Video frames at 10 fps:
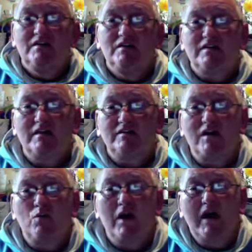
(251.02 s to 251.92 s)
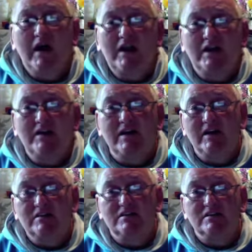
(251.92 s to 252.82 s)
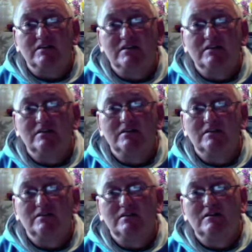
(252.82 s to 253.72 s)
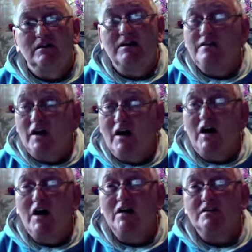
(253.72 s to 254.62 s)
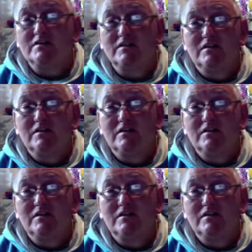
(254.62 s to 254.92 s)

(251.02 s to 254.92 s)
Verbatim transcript: that they were alienated in their heart